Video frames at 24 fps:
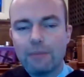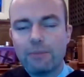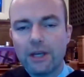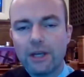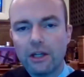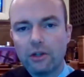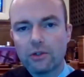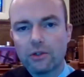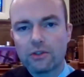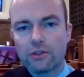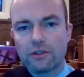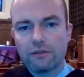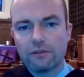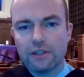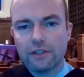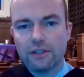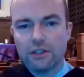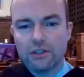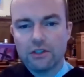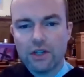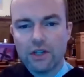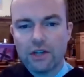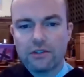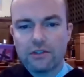pillars of
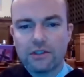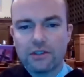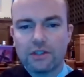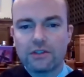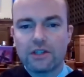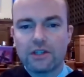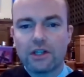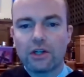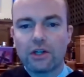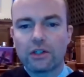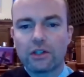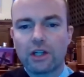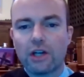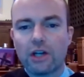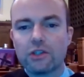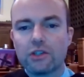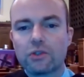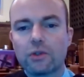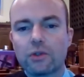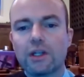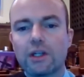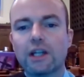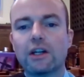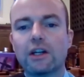injustice in our
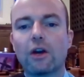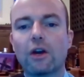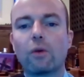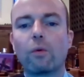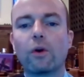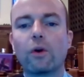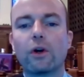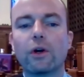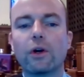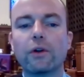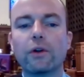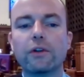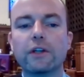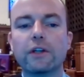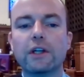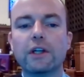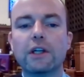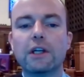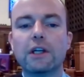country and our world.